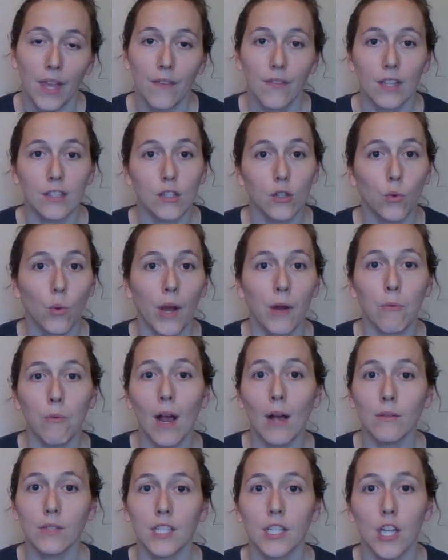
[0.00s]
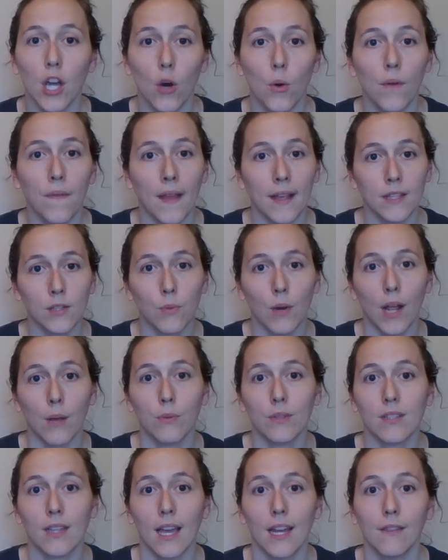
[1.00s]
That's a great route to go, and that's what I
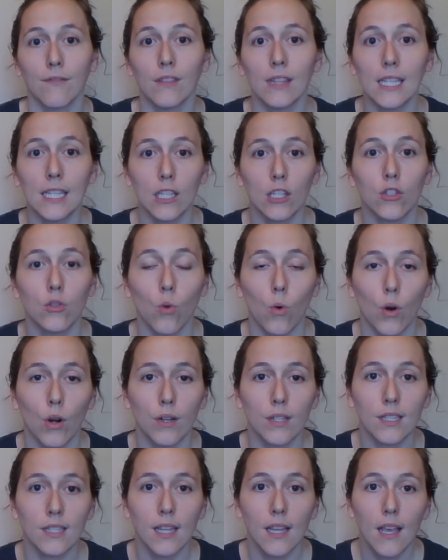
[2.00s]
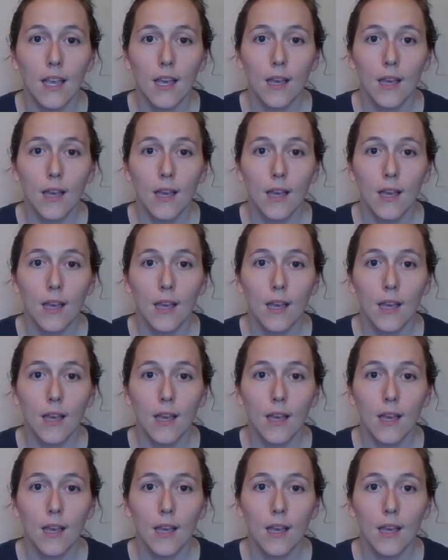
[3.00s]
was kind of leaning towards.